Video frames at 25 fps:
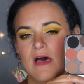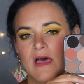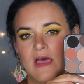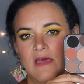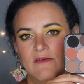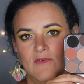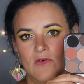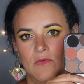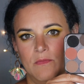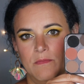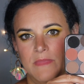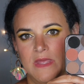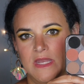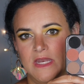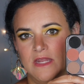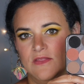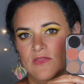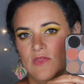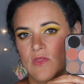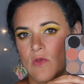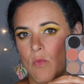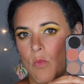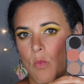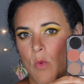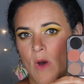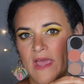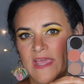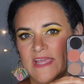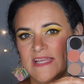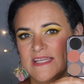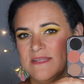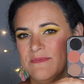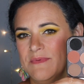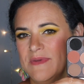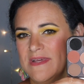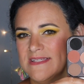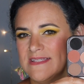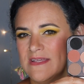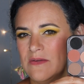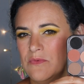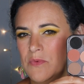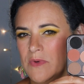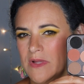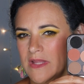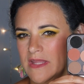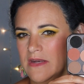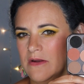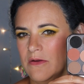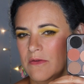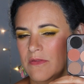I've omitted the white because I
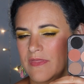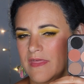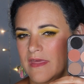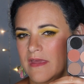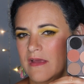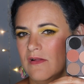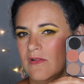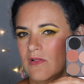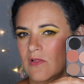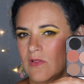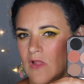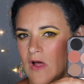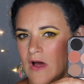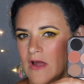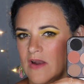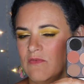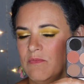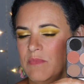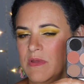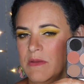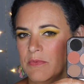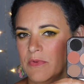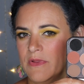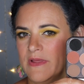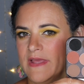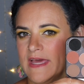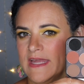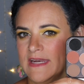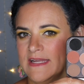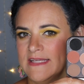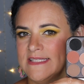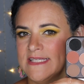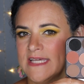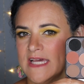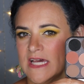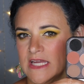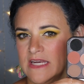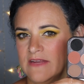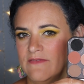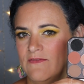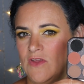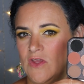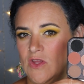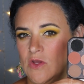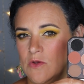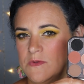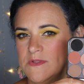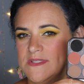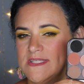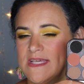really don't think a lot of people get a ton of
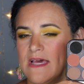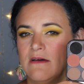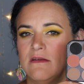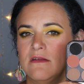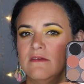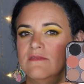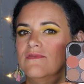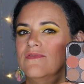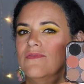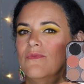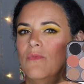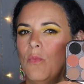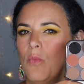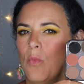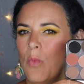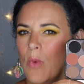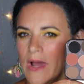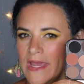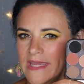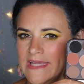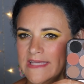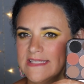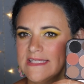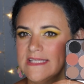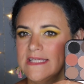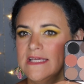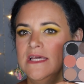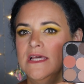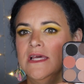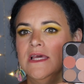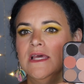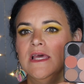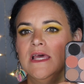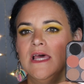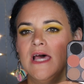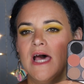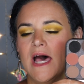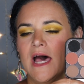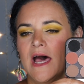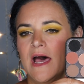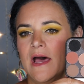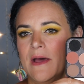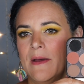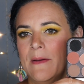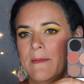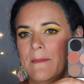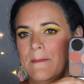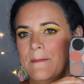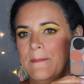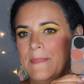use out of white,
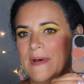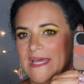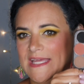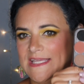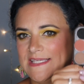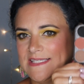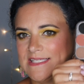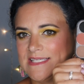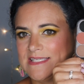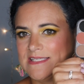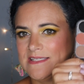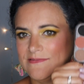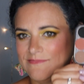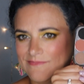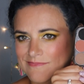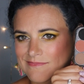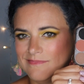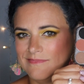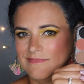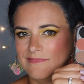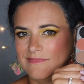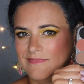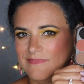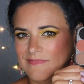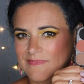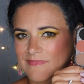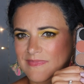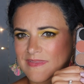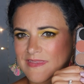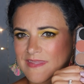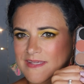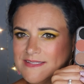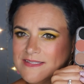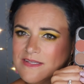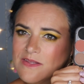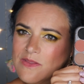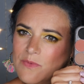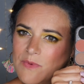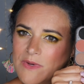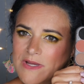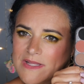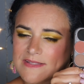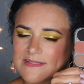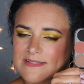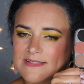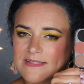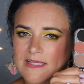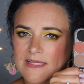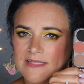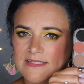um, but these are the
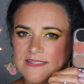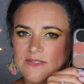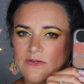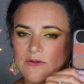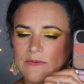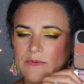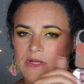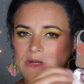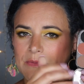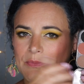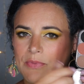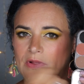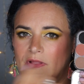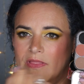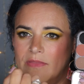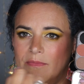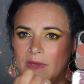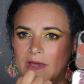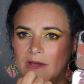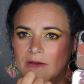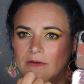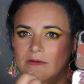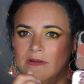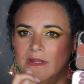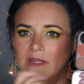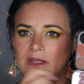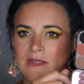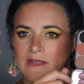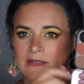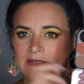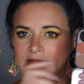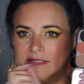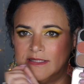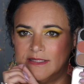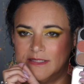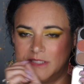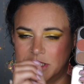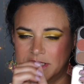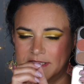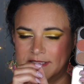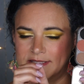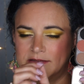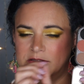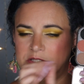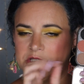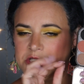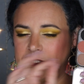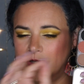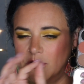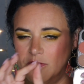ones. And so I'm gonna pull them out and
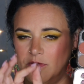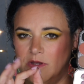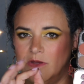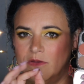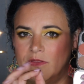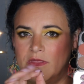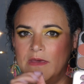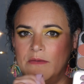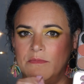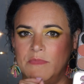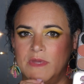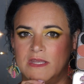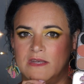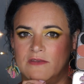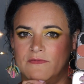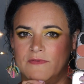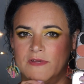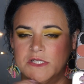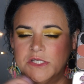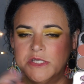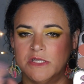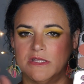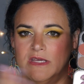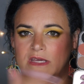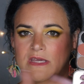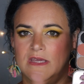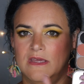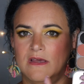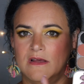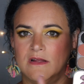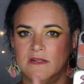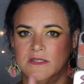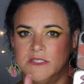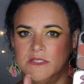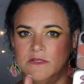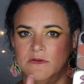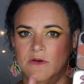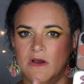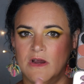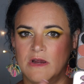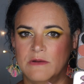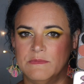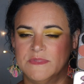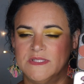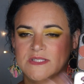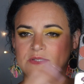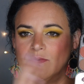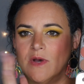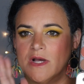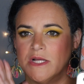just show you them individually. I'll do
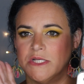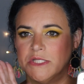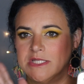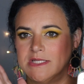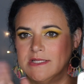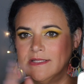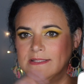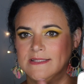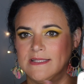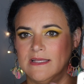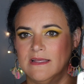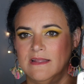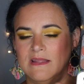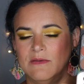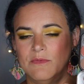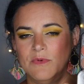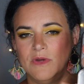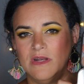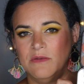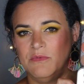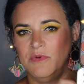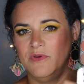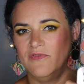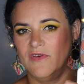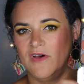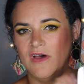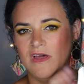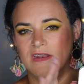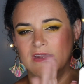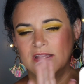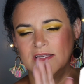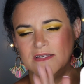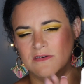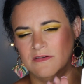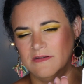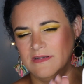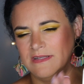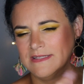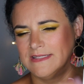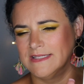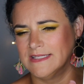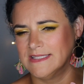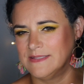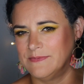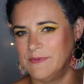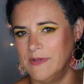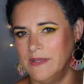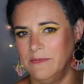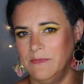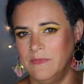arm swatches and then we're gonna move on. I don't
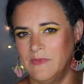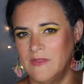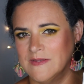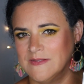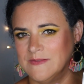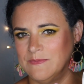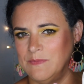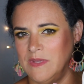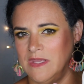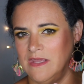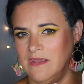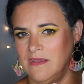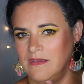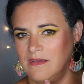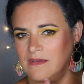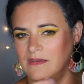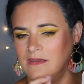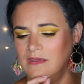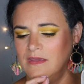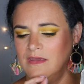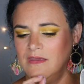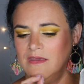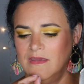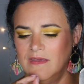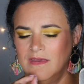anticipate this being